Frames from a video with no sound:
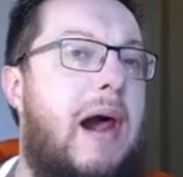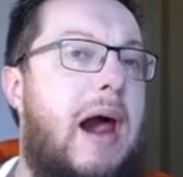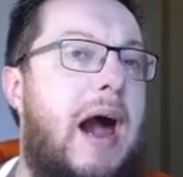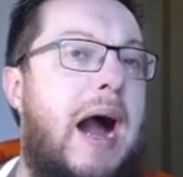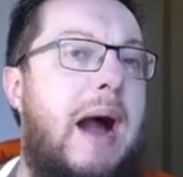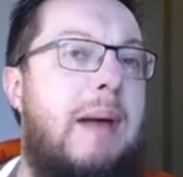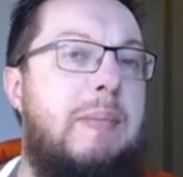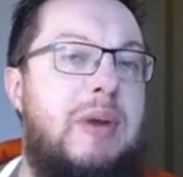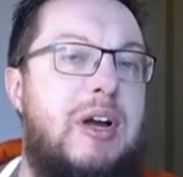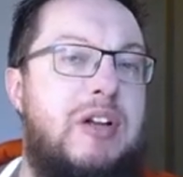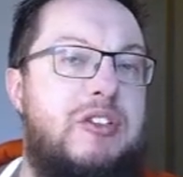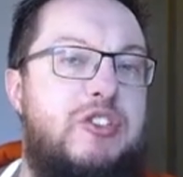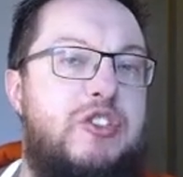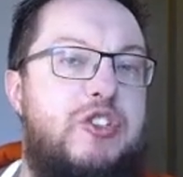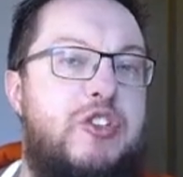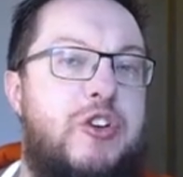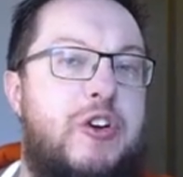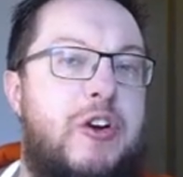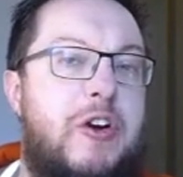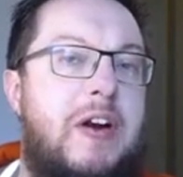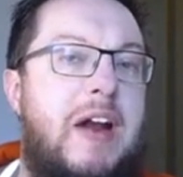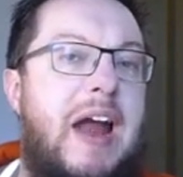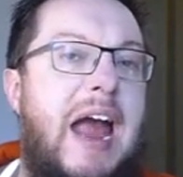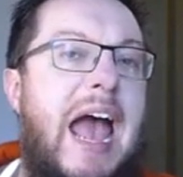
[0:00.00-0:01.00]
I'm not
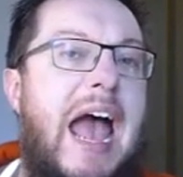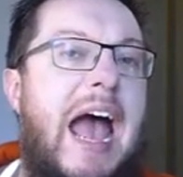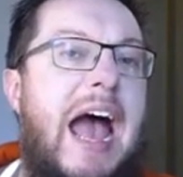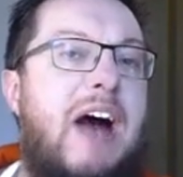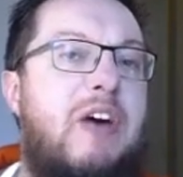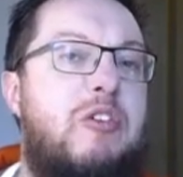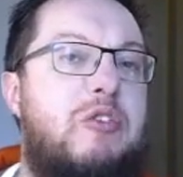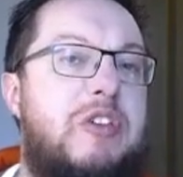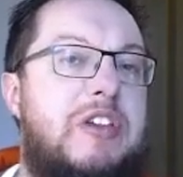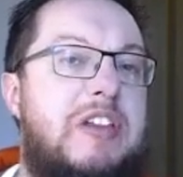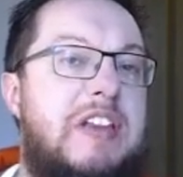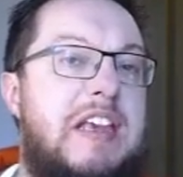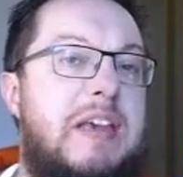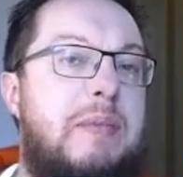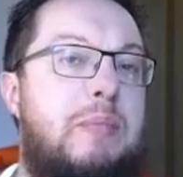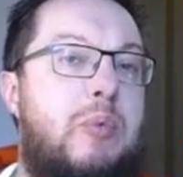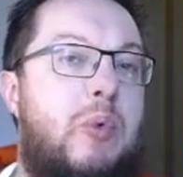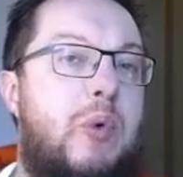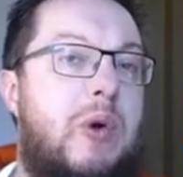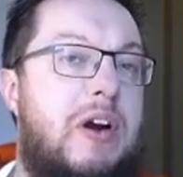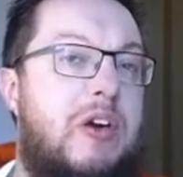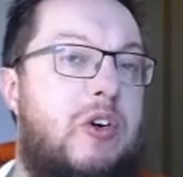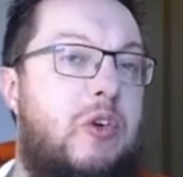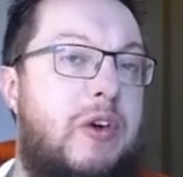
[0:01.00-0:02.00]
sure how deep
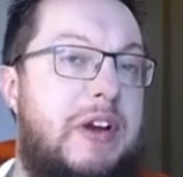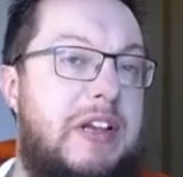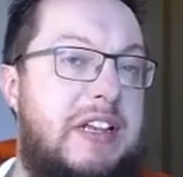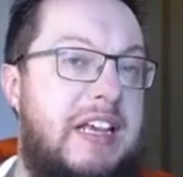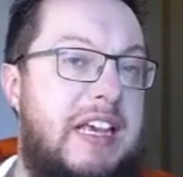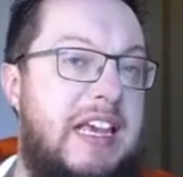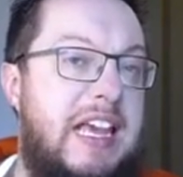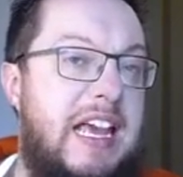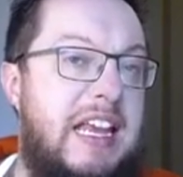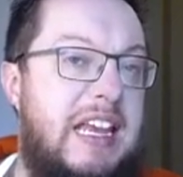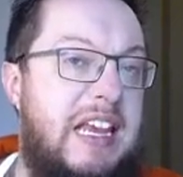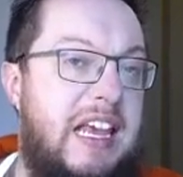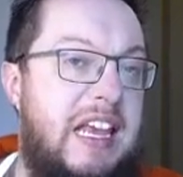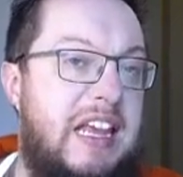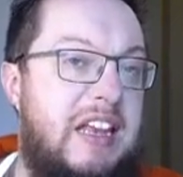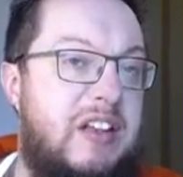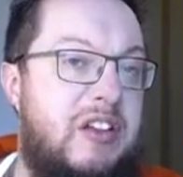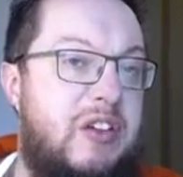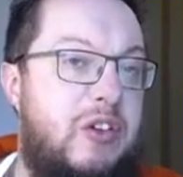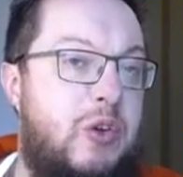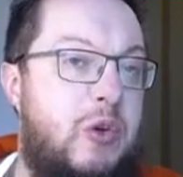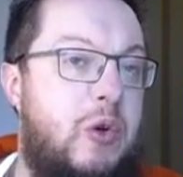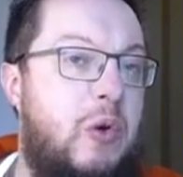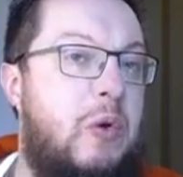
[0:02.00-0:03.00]
we're going to get
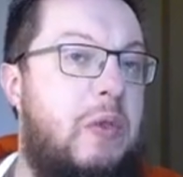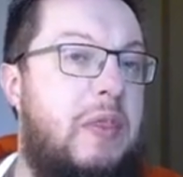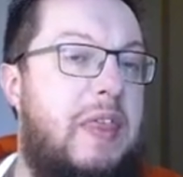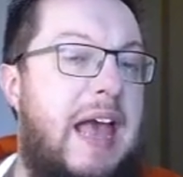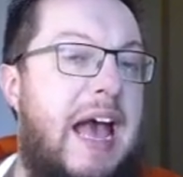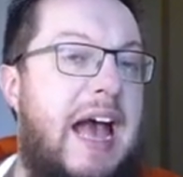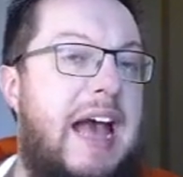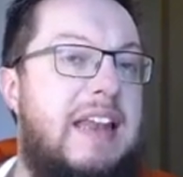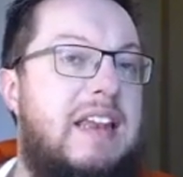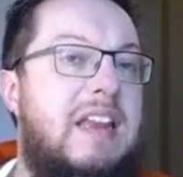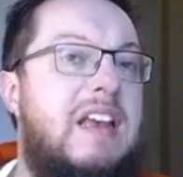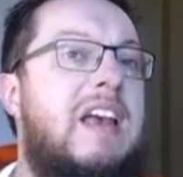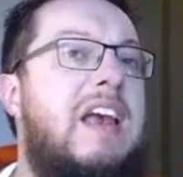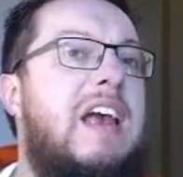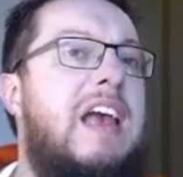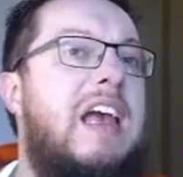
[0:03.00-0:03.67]
into that